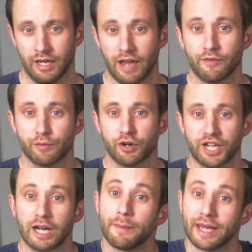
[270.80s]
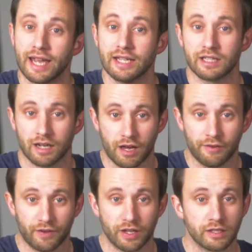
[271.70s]
If a project begins
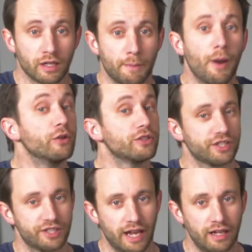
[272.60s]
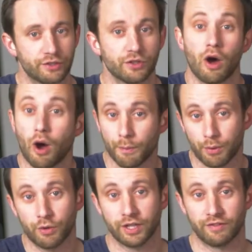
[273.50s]
life as a post-sales or
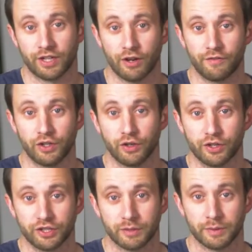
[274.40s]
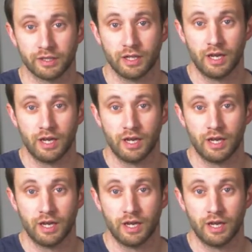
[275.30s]
onboarding video for new customers,